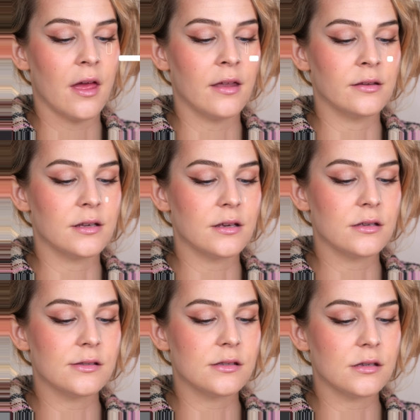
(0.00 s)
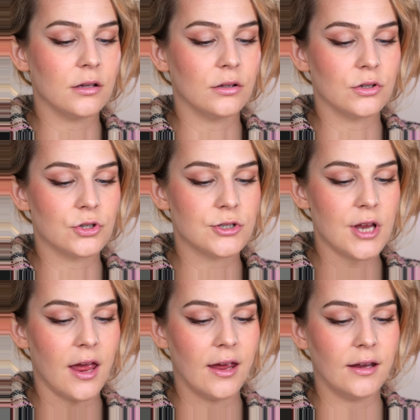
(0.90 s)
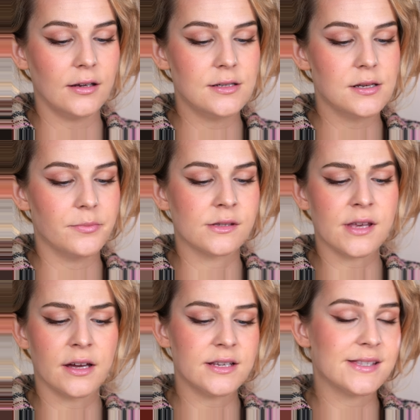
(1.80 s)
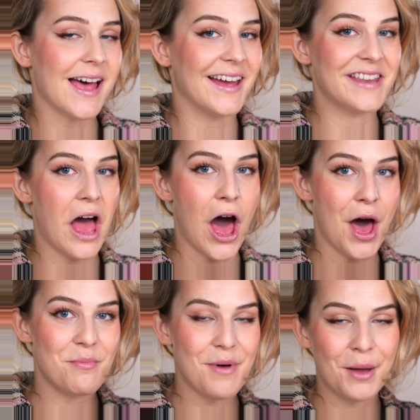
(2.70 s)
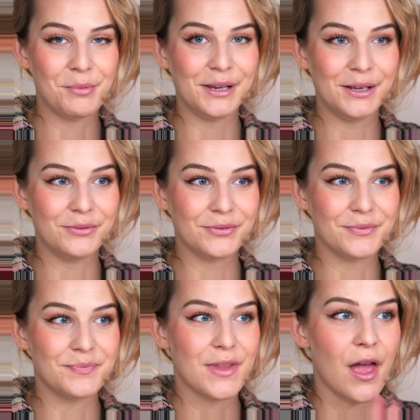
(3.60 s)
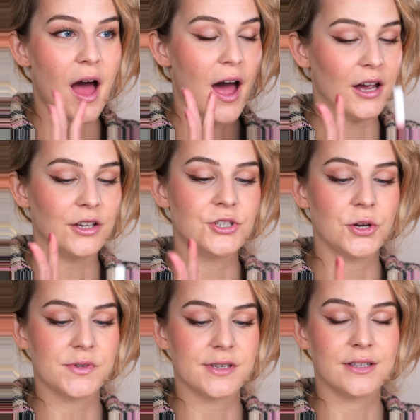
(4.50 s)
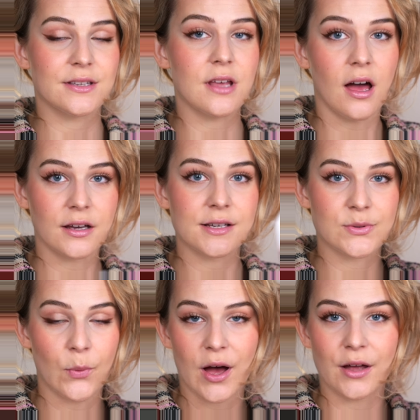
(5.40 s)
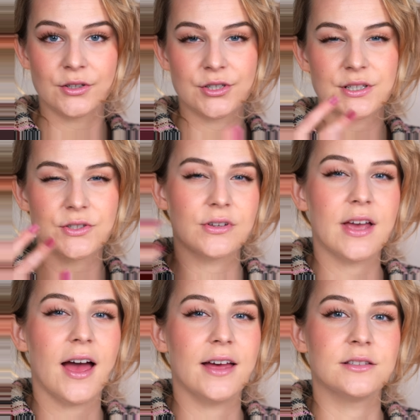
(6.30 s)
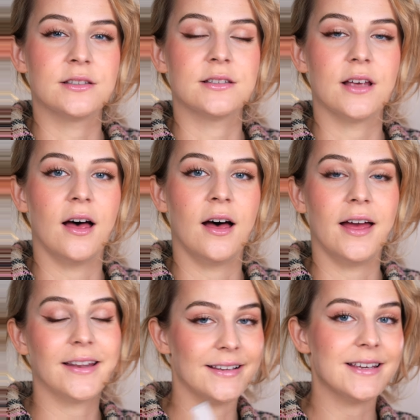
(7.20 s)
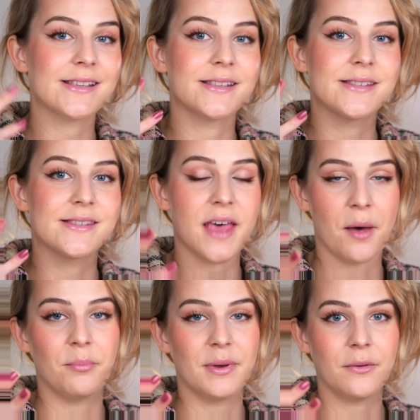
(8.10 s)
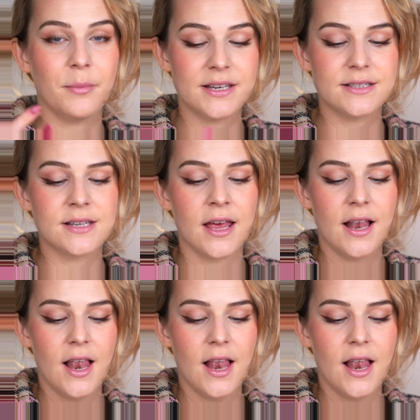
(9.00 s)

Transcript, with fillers: and it's in the shade sunny side up i believe I chosen the darkest one just to get uh, at least some pigment